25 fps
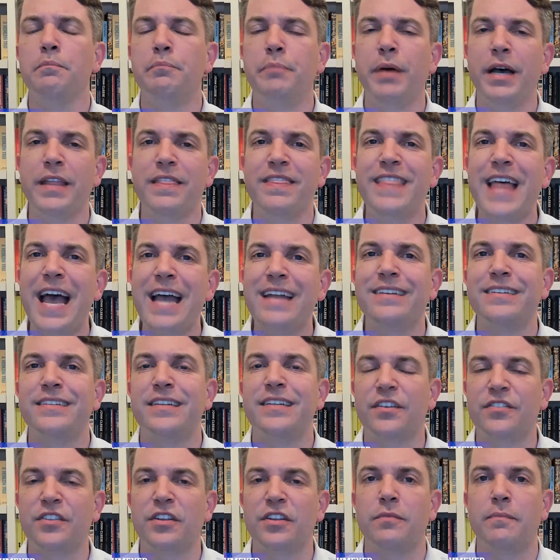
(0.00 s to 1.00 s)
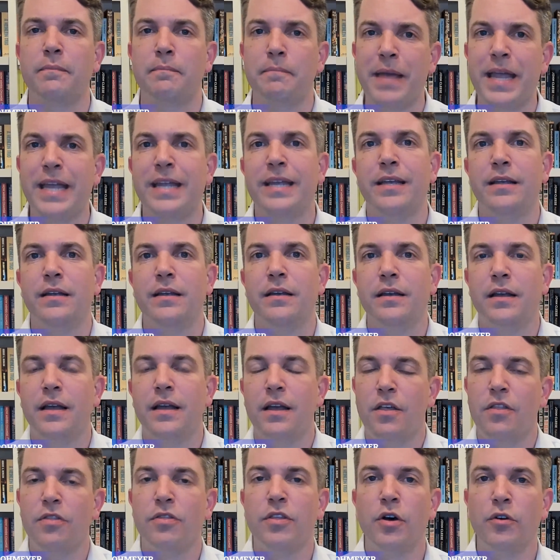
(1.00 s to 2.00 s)
but that doesn't make
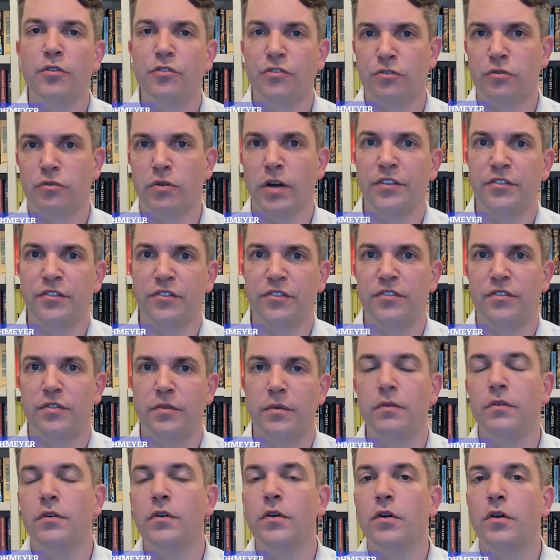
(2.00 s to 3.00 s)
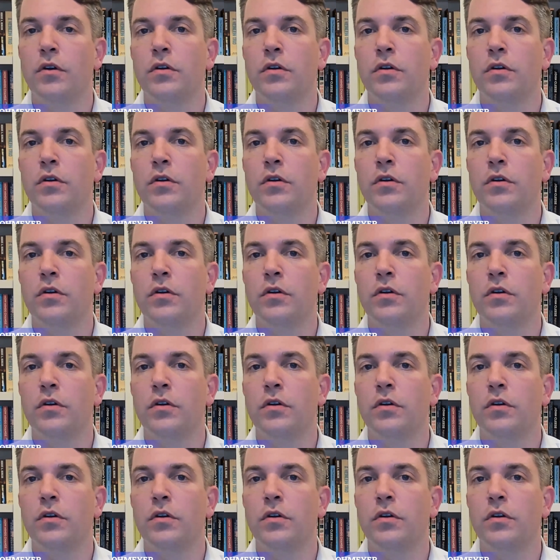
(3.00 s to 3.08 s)
those trusts